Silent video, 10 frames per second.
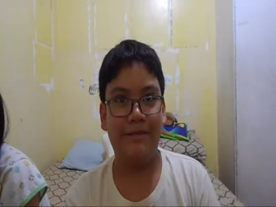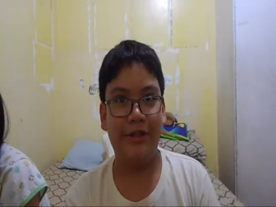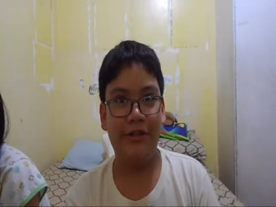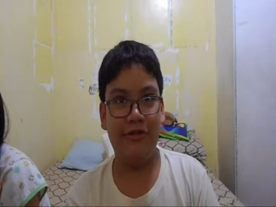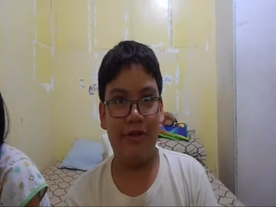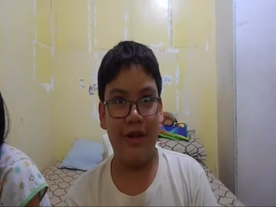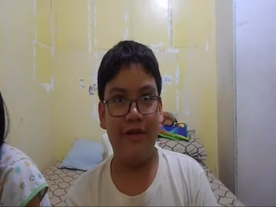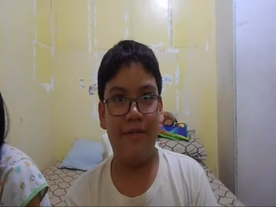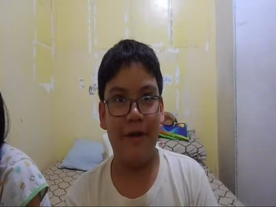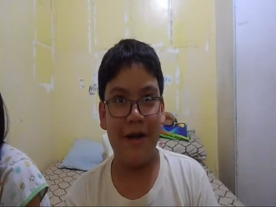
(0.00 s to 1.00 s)
But you tried
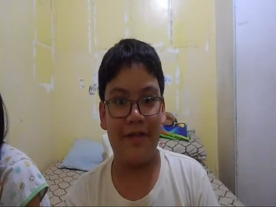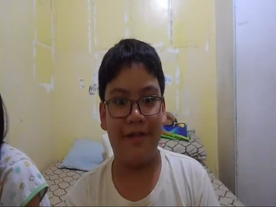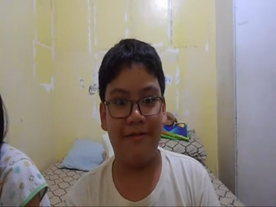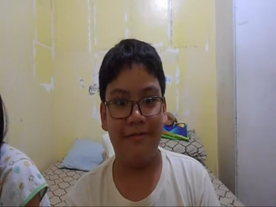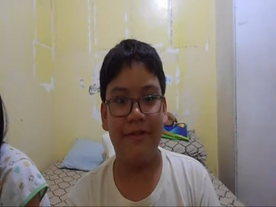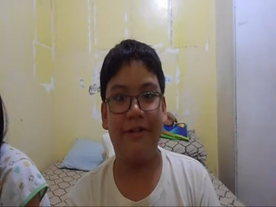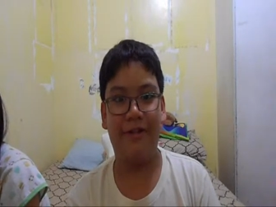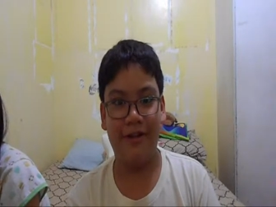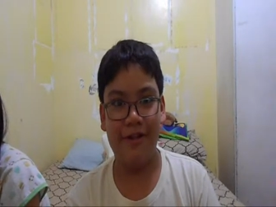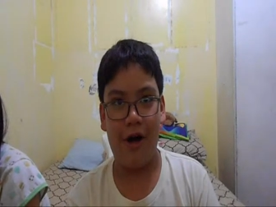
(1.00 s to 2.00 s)
your best, you're
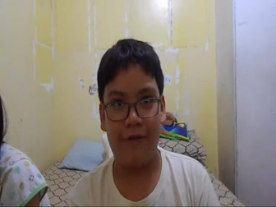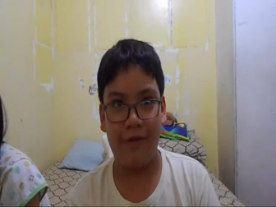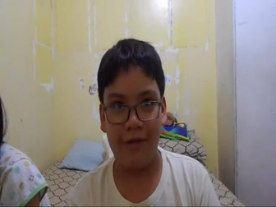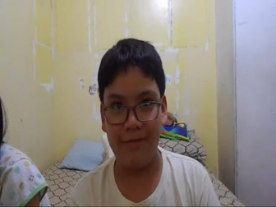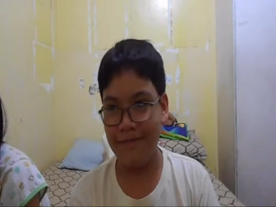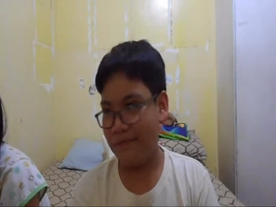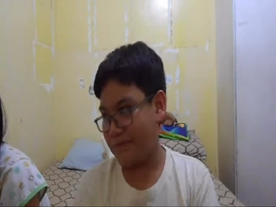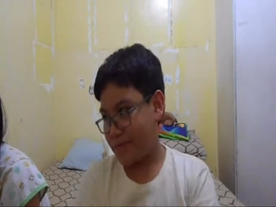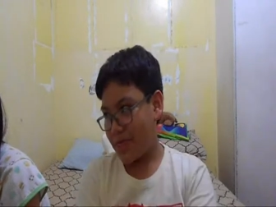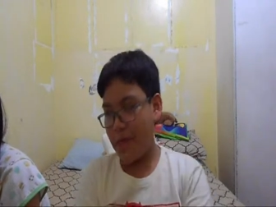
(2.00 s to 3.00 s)
still awful.
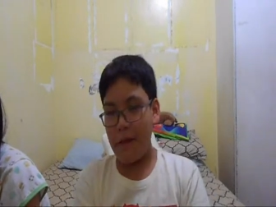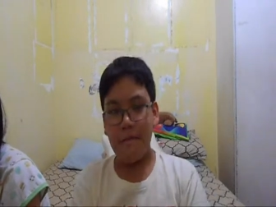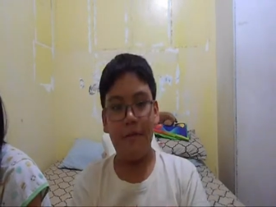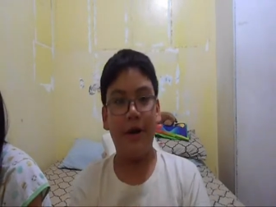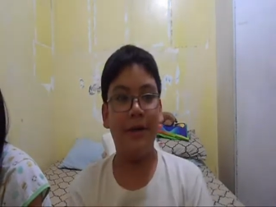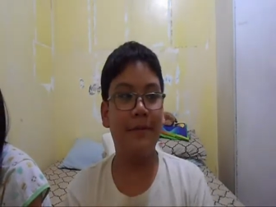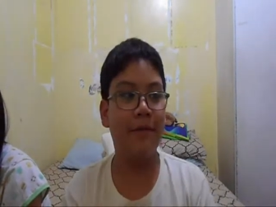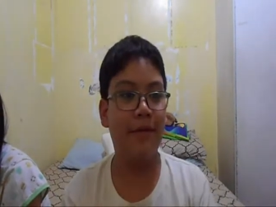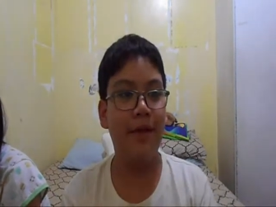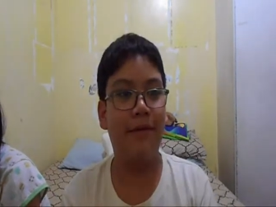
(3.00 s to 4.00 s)
But
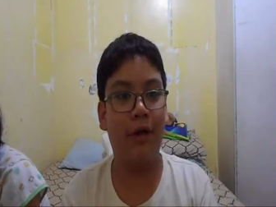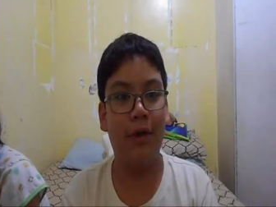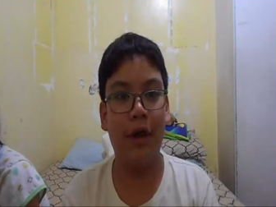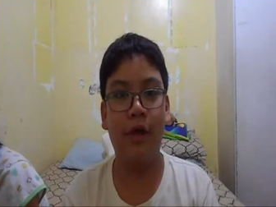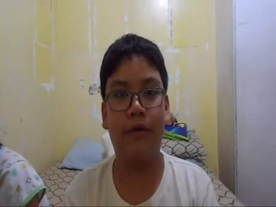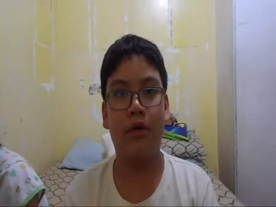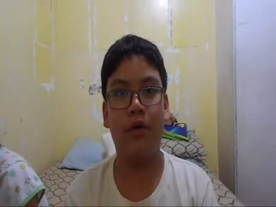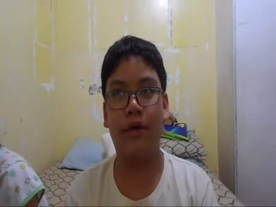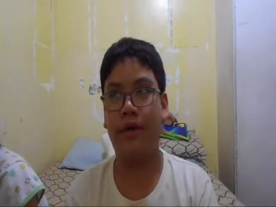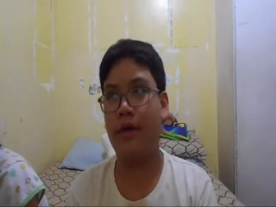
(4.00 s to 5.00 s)
Steve Carell, of
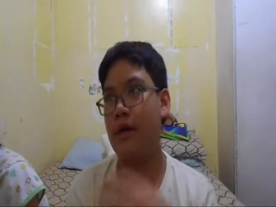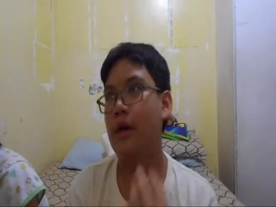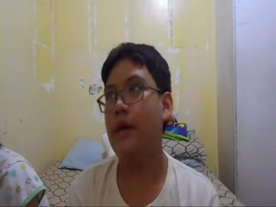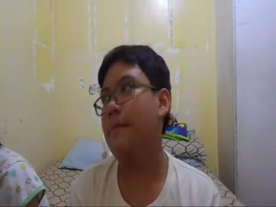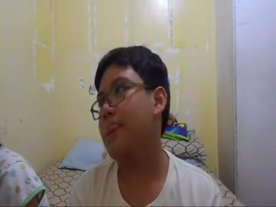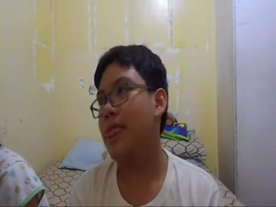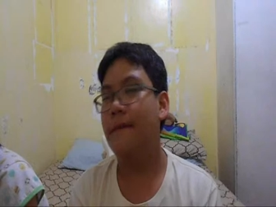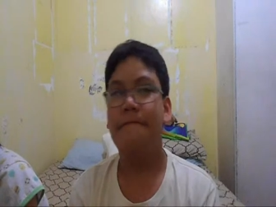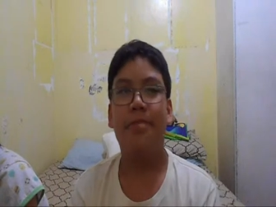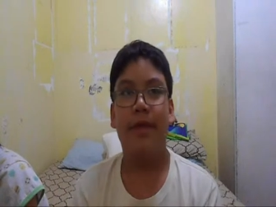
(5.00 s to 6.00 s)
course,
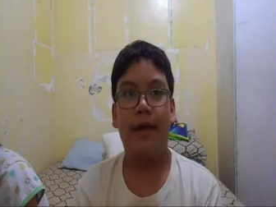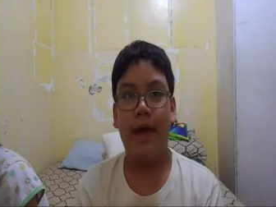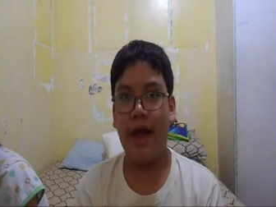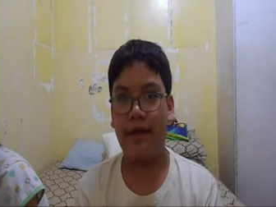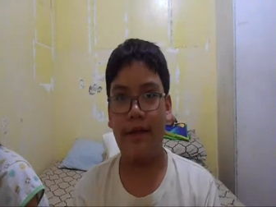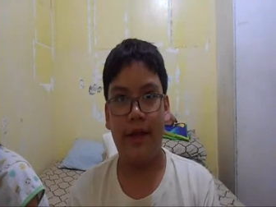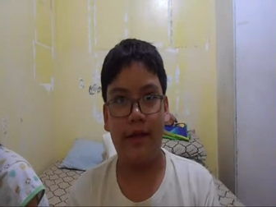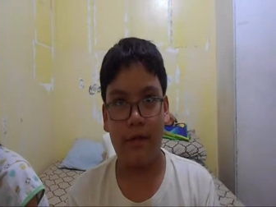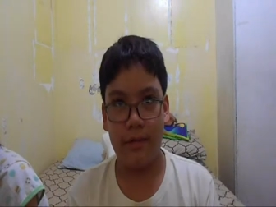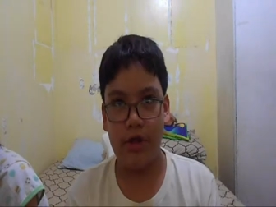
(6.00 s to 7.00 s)
acts like
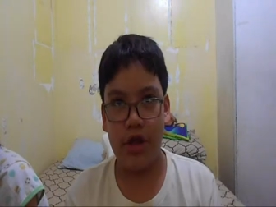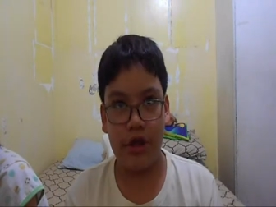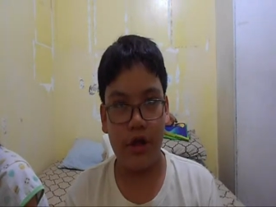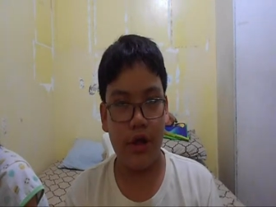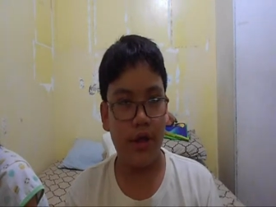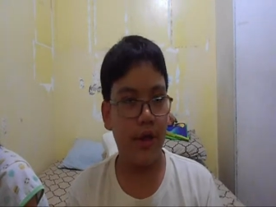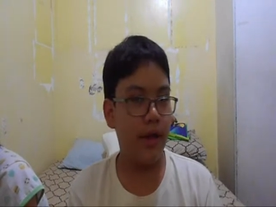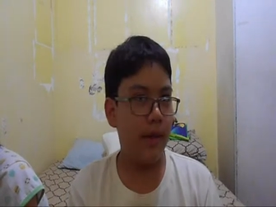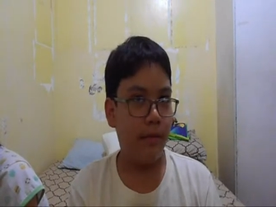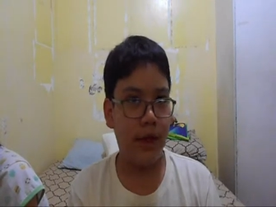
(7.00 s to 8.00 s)
this magician,
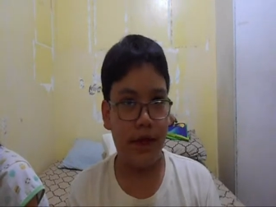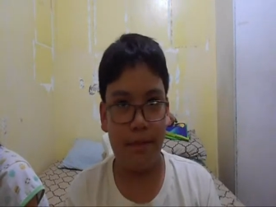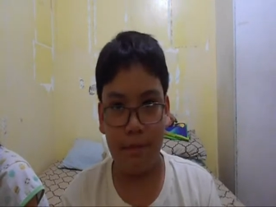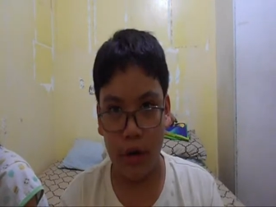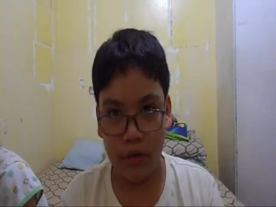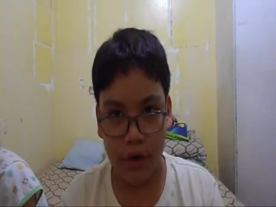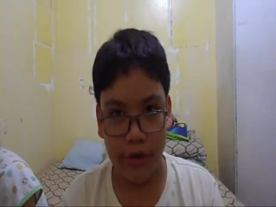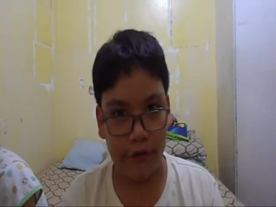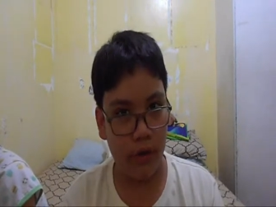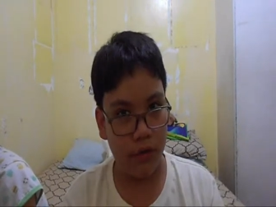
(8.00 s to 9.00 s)
plays Burt
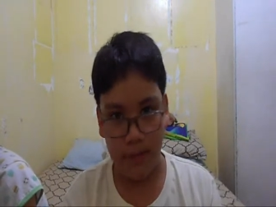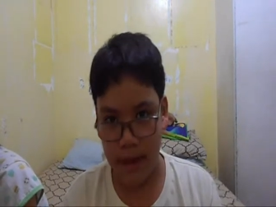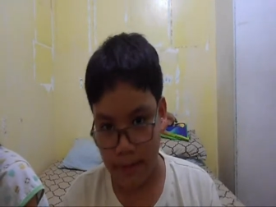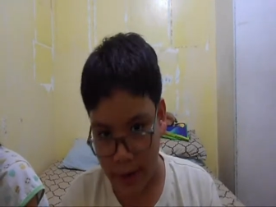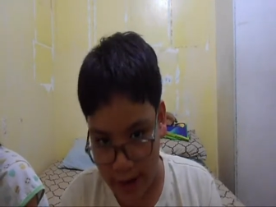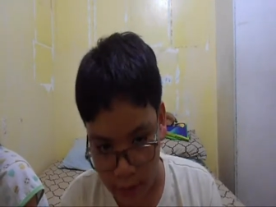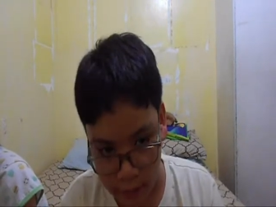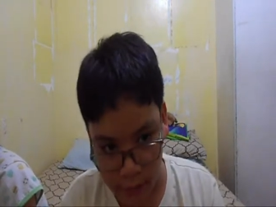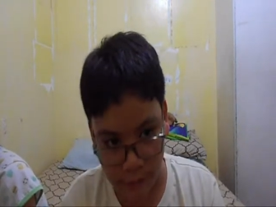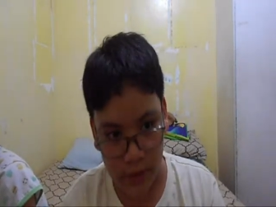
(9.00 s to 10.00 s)
Wonderstone, the main
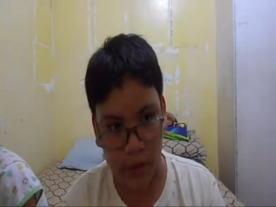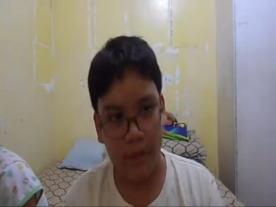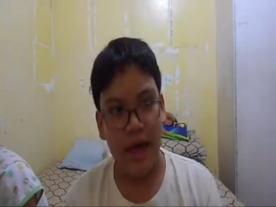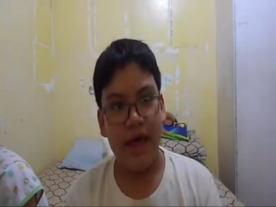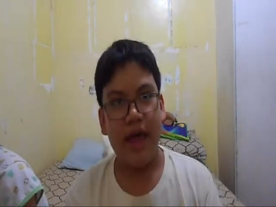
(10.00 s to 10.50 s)
character of the film.